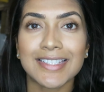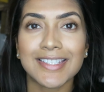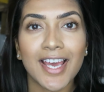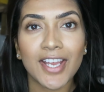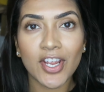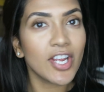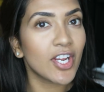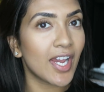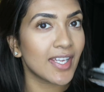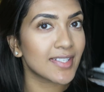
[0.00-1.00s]
Ta-da,
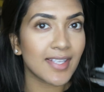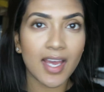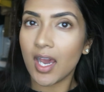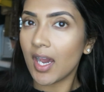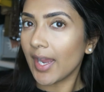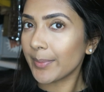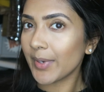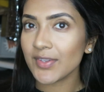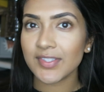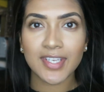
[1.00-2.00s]
guys!
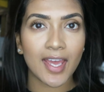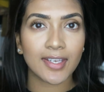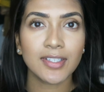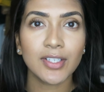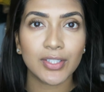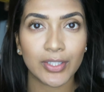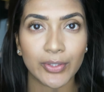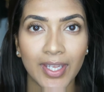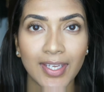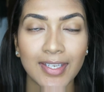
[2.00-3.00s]
Eyebrows done,
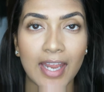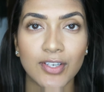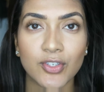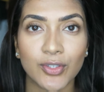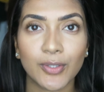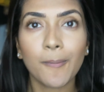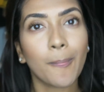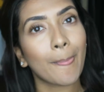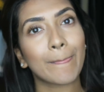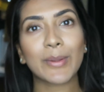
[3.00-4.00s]
looking
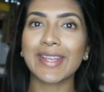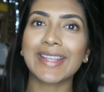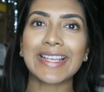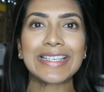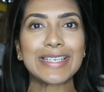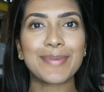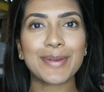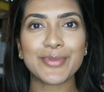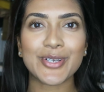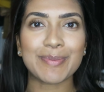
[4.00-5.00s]
natural, looking a little
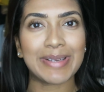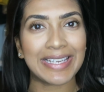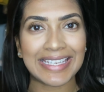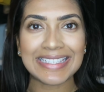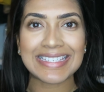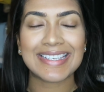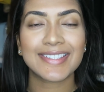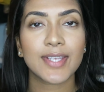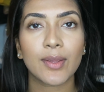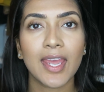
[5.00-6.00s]
bit more complete.
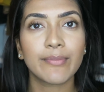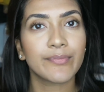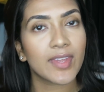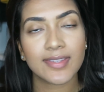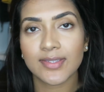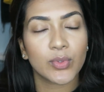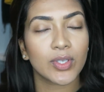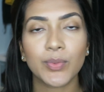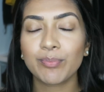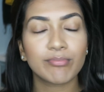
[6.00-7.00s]
So yeah, that's all
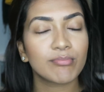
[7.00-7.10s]
you